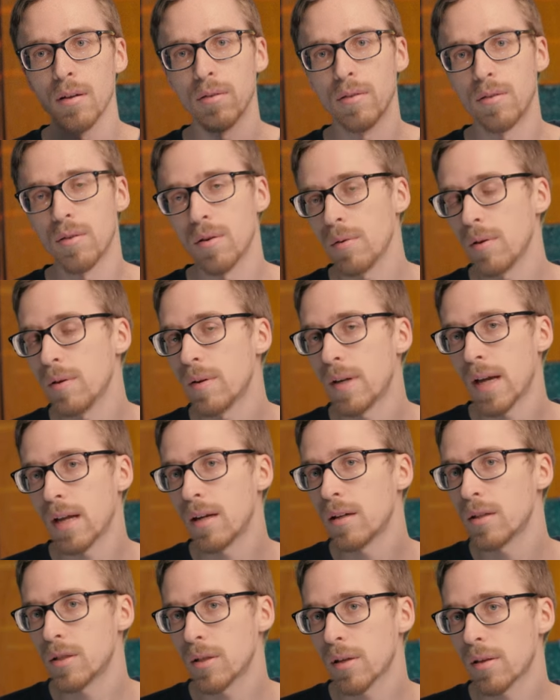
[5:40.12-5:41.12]
Though you can
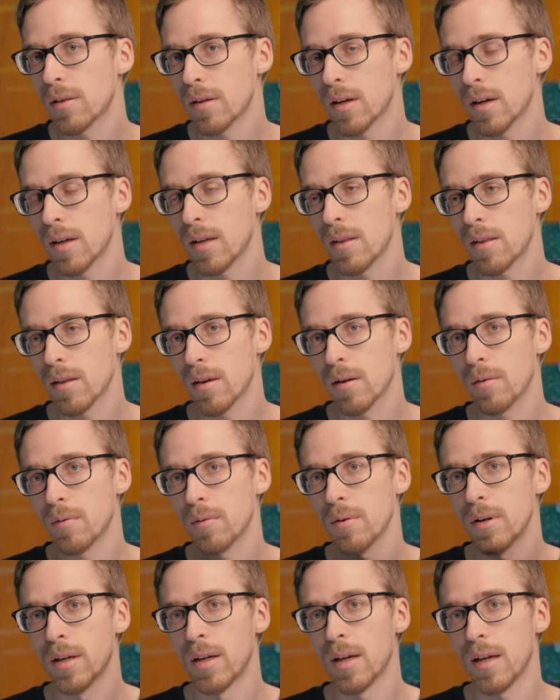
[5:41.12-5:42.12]
adjust ISO
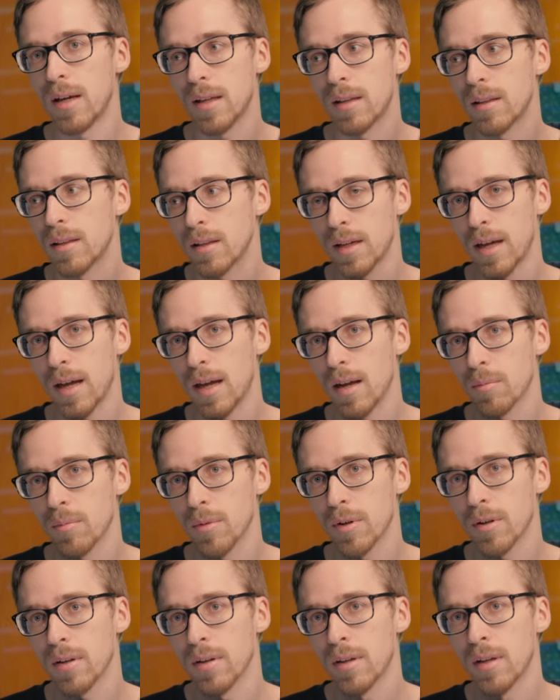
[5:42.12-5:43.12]
in the
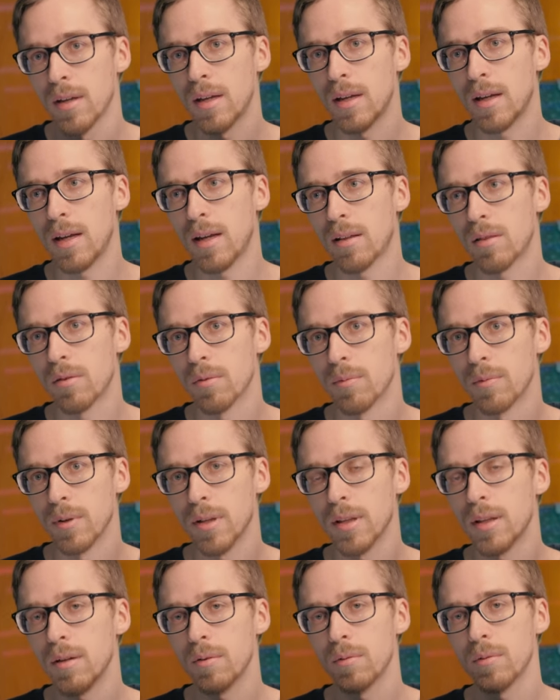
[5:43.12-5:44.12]
camera, it's
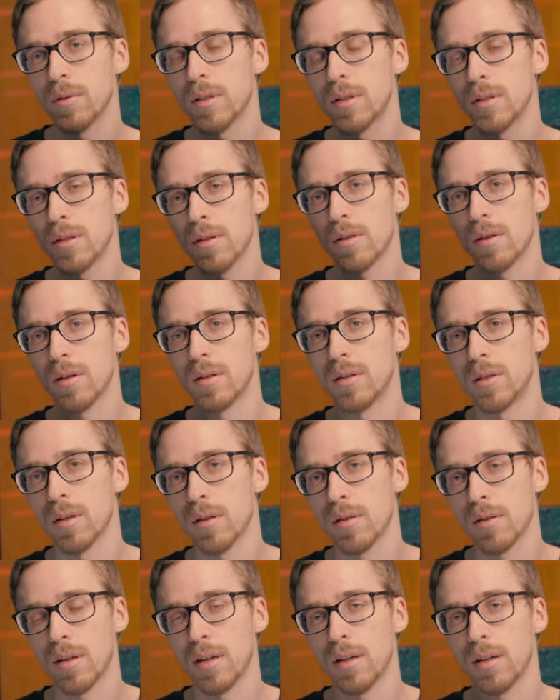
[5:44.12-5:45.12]
really only just
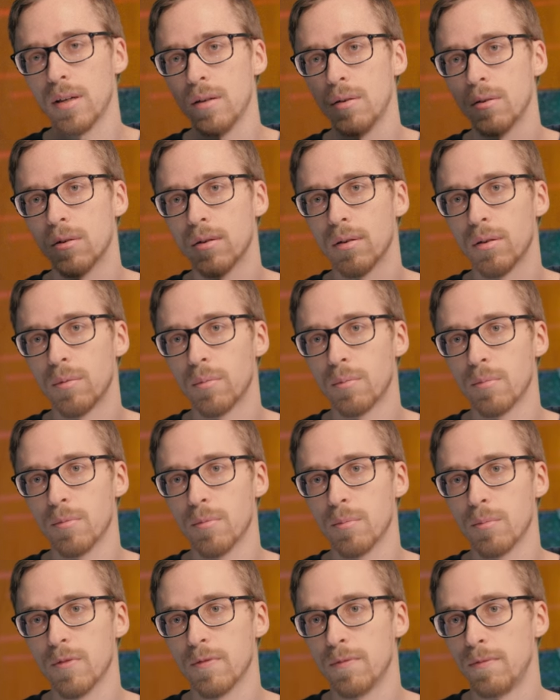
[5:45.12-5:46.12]
adjusting your
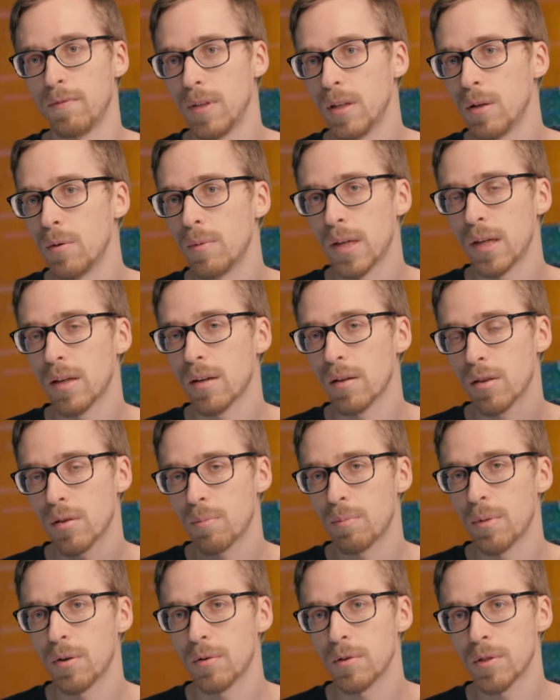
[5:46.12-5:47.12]
viewing
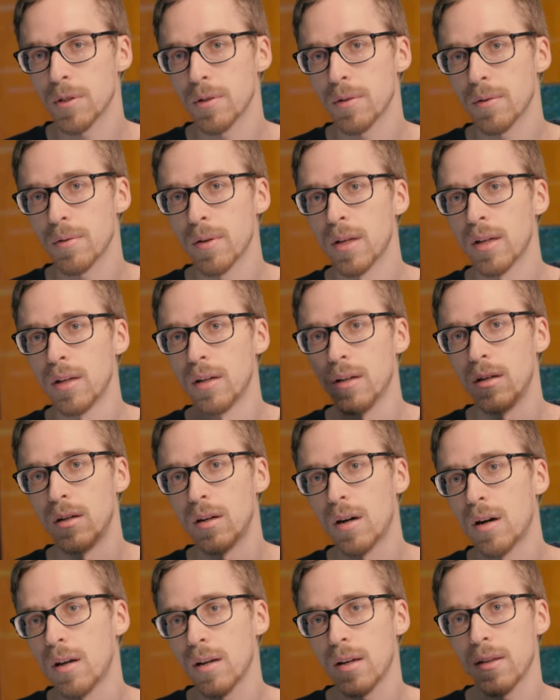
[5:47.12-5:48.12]
exposure,
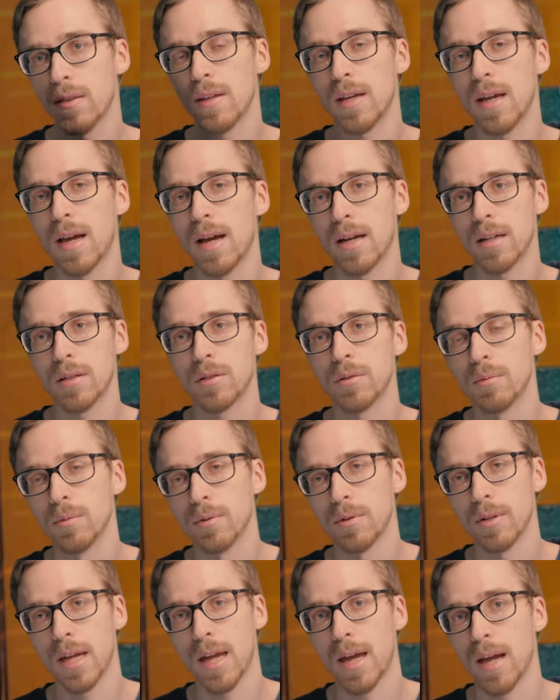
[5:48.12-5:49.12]
not the actual
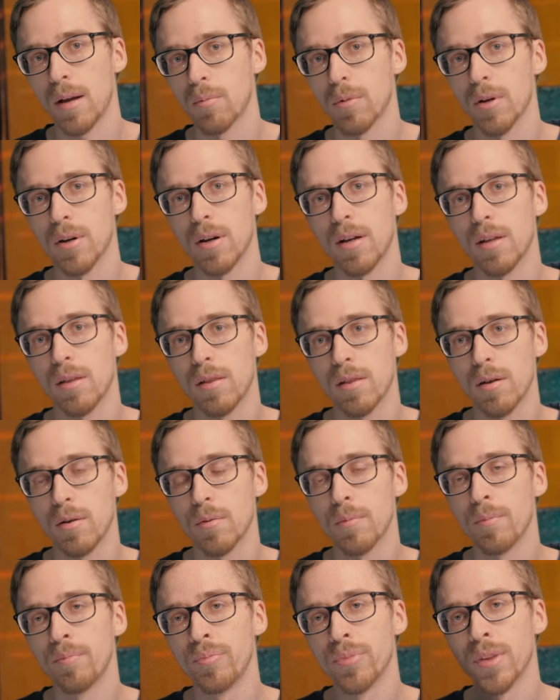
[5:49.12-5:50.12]
camera ISO.
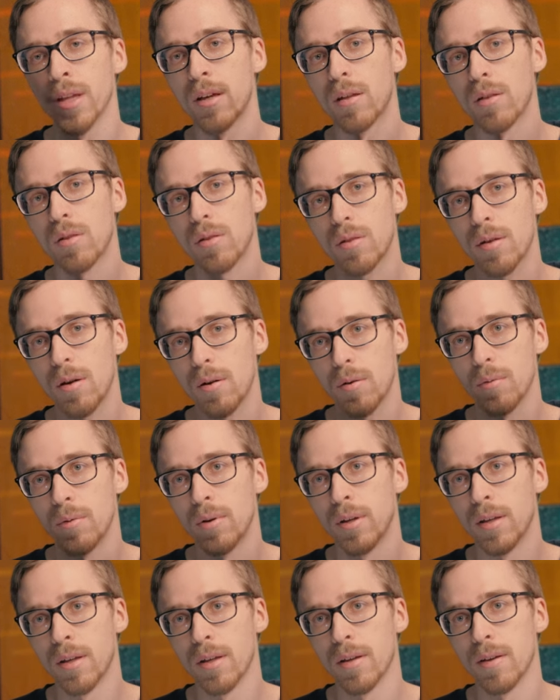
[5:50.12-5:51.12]
So
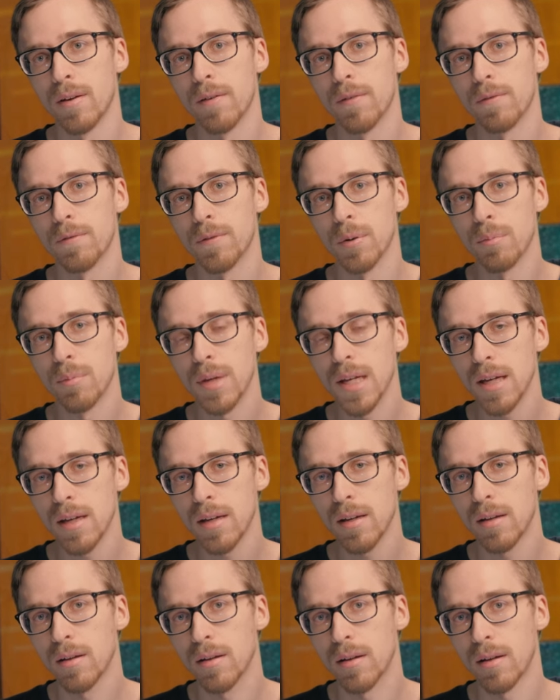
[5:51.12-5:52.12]
for
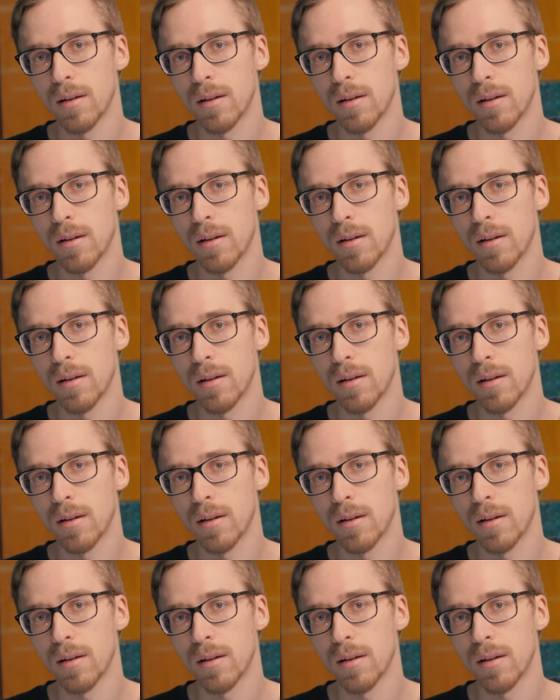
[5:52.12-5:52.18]
me,